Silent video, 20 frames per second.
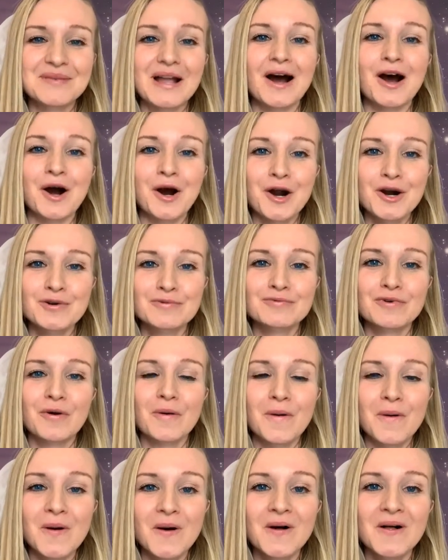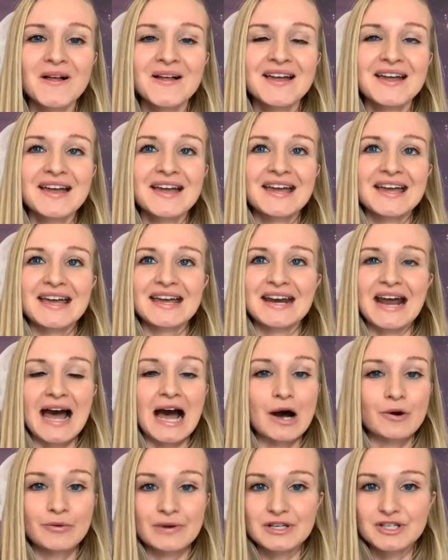Our role in
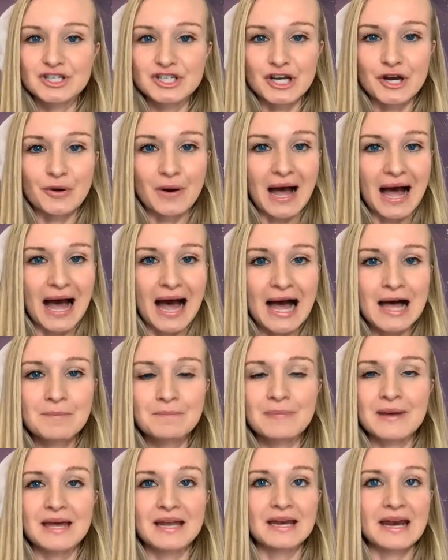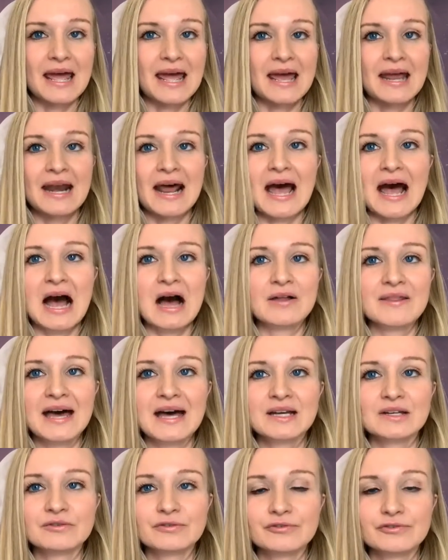how we show up and how
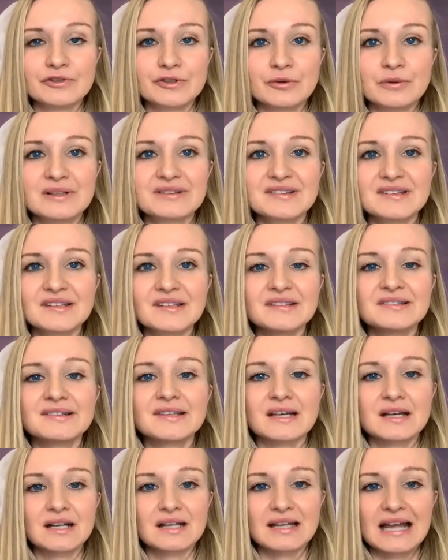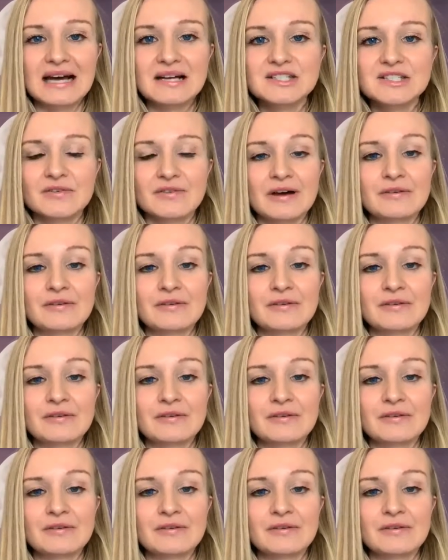that influences the collective